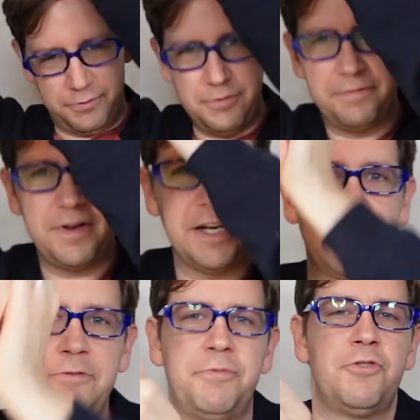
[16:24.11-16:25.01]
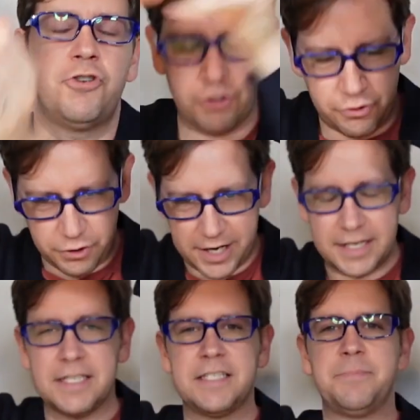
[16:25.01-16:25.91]
through the phoenix, and
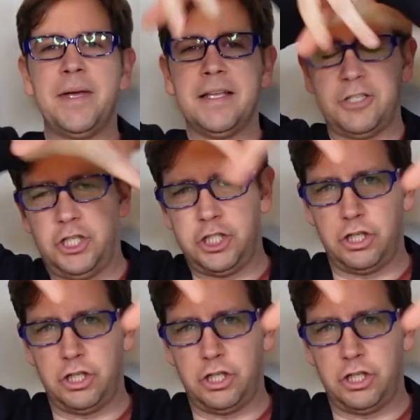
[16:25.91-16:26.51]
it dissipates.